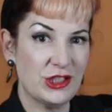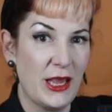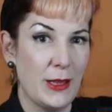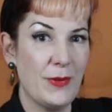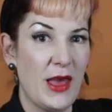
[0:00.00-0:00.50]

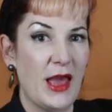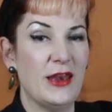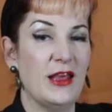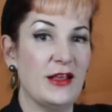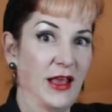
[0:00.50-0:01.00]
shape and
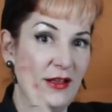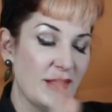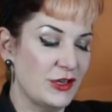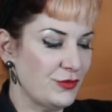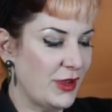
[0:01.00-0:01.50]

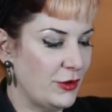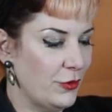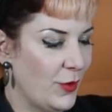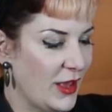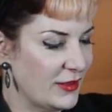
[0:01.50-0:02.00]
accentuate
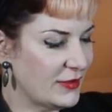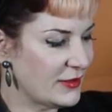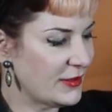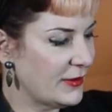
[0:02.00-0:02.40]
your waist.